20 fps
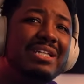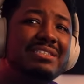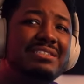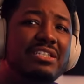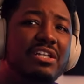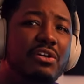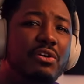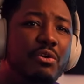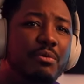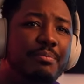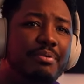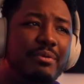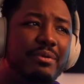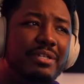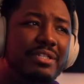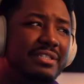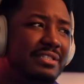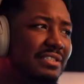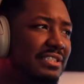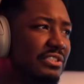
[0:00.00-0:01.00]
is the whole
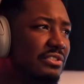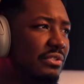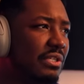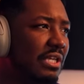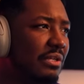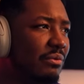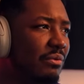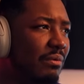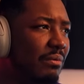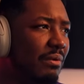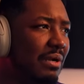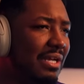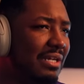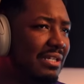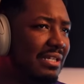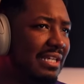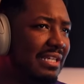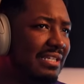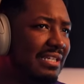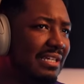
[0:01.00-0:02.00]
point of this? Like, well, why
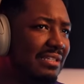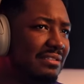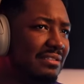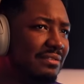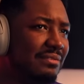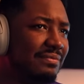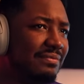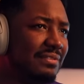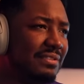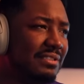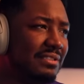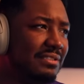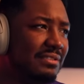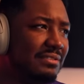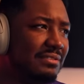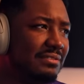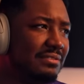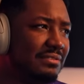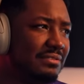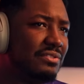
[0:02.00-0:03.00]
did they get the
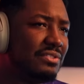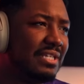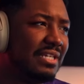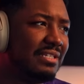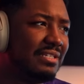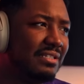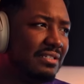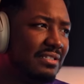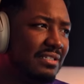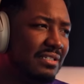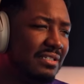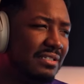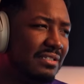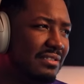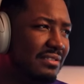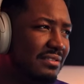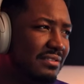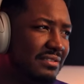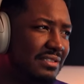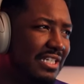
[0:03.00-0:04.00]
freaking psychic
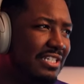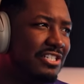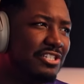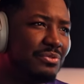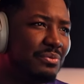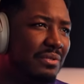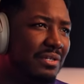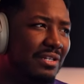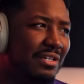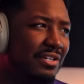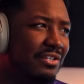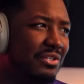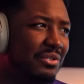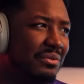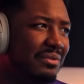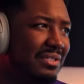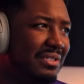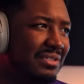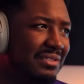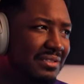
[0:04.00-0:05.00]
again? They just wanted to
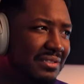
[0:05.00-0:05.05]
do it?